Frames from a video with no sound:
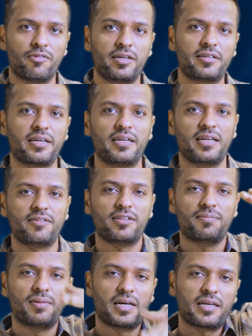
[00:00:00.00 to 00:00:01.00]
One trend line
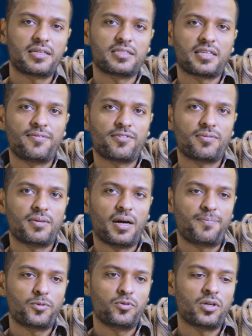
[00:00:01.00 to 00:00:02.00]
when the market is coming
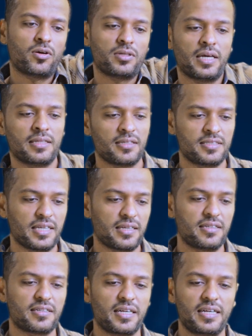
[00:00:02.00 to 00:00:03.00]
from up to down, and the
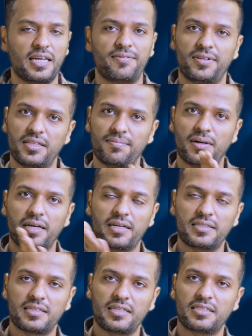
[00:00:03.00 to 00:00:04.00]
second trend line when the
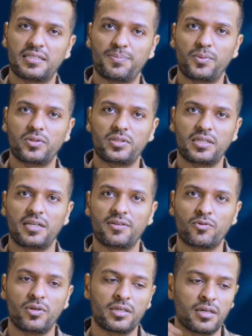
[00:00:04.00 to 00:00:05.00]
market is getting supported
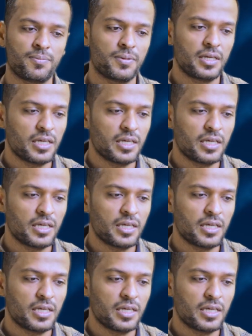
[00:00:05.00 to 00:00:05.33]
and going up.